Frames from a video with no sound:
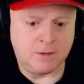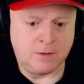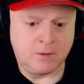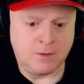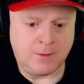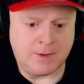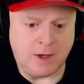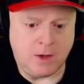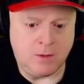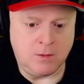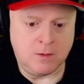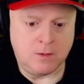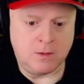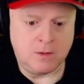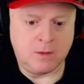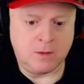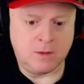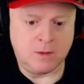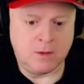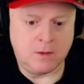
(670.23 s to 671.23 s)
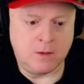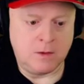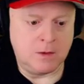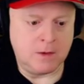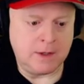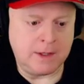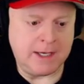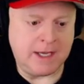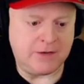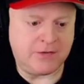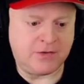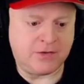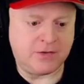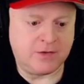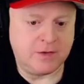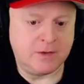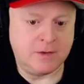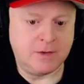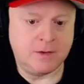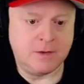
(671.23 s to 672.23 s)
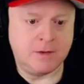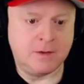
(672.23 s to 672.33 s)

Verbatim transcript: Here we go. Yes.